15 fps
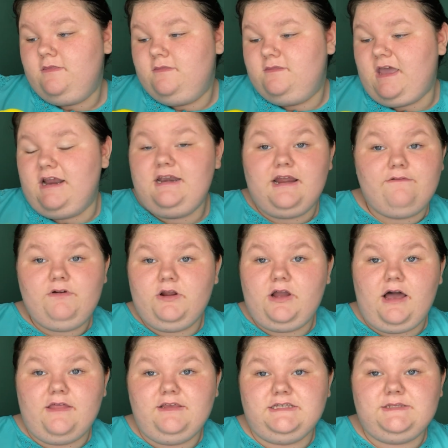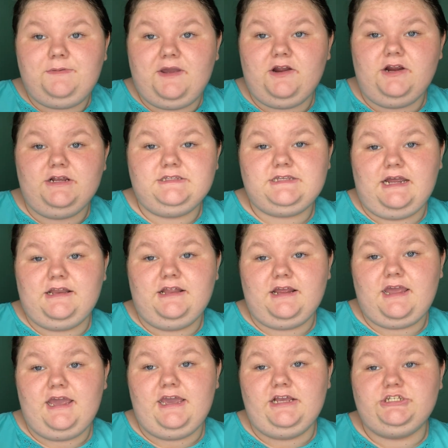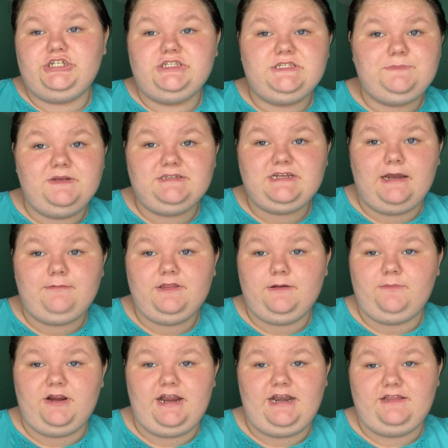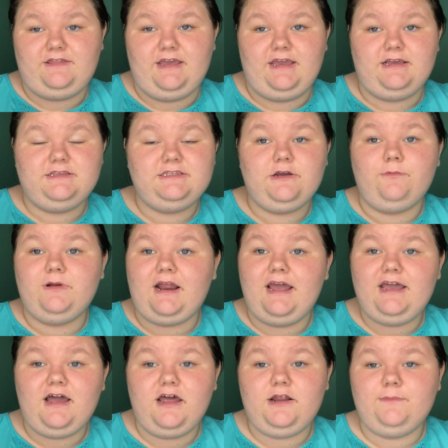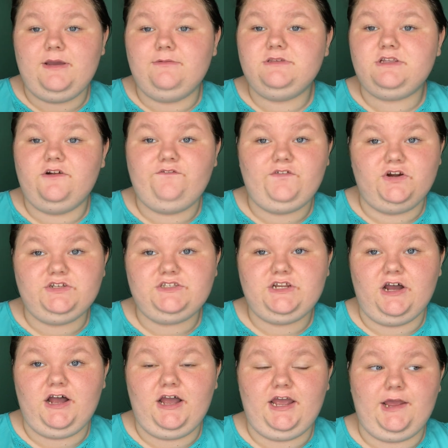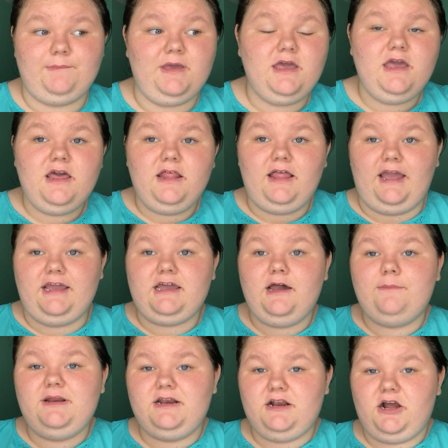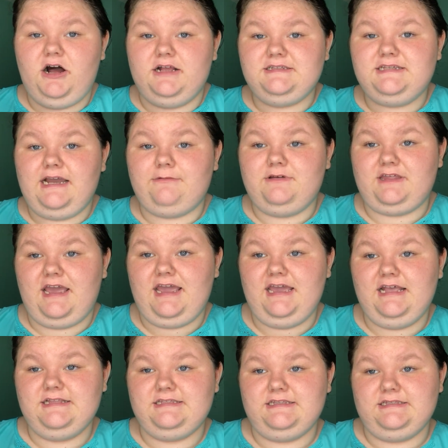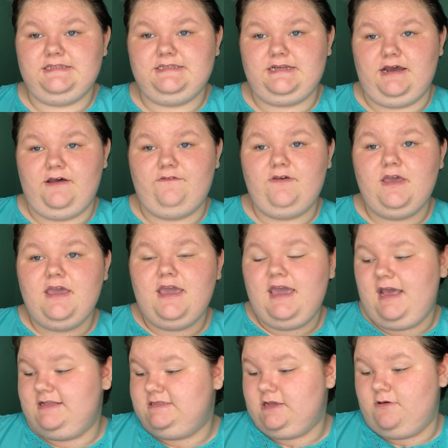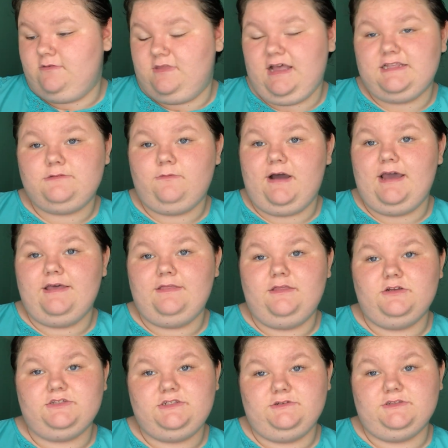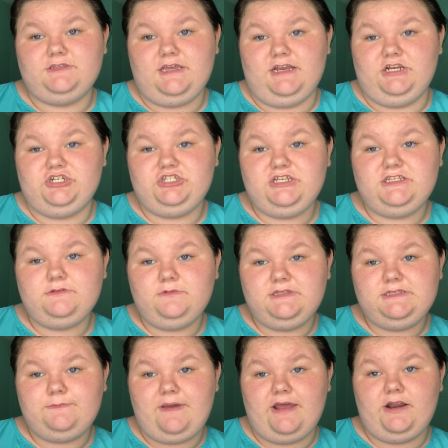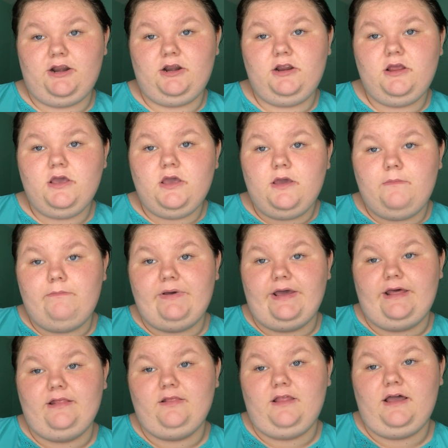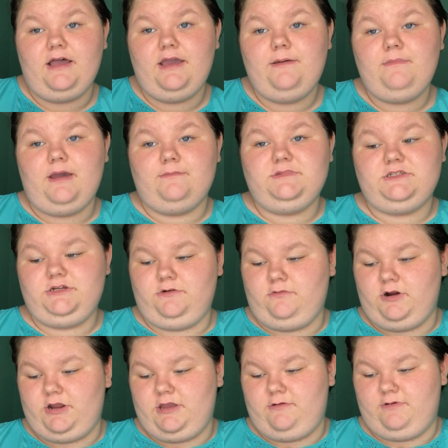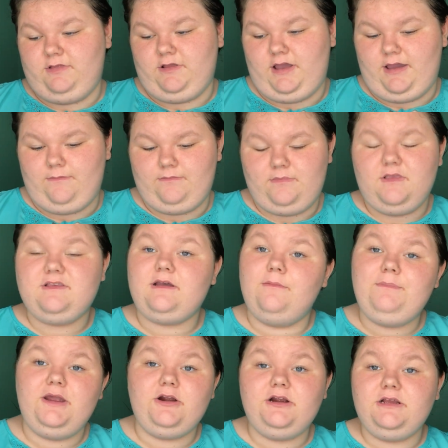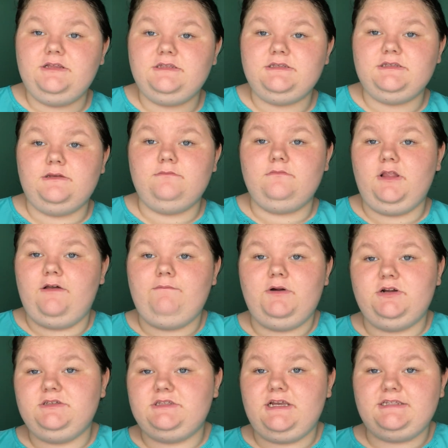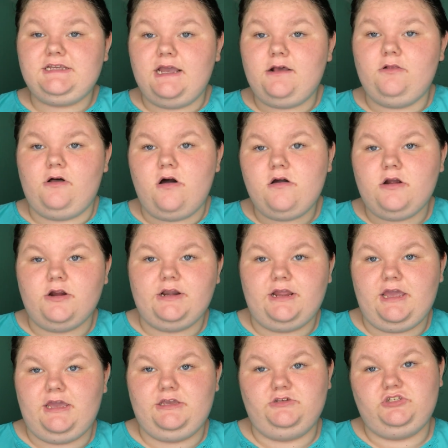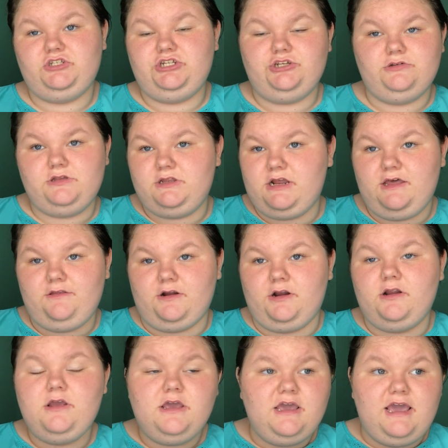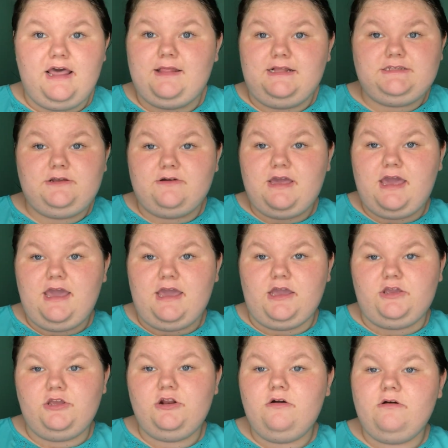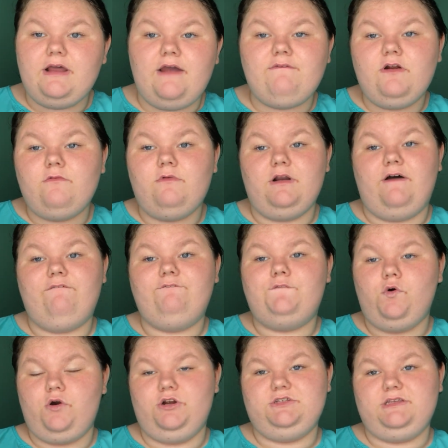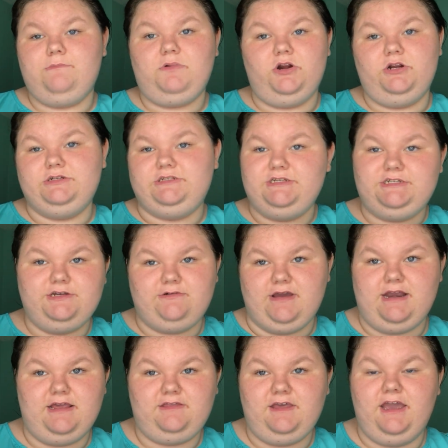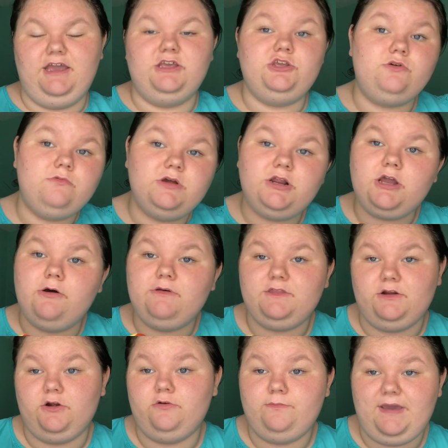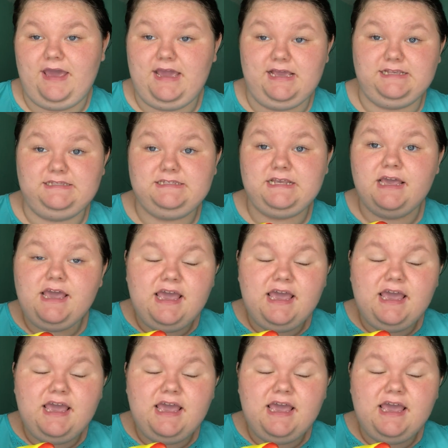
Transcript: They never got these parrots out of the cage and spent time with them or anything. So when I got them, it was their first time, like, coming into contact with hands and stuff. And so that's why they're still skittish. This one's better, but Lime, I'm still working with Lime. Some parrots and lovebirds, they take longer to get used to you than other, and that's okay. You don't ever want to force a bird to do anything. You want to go at their own pace.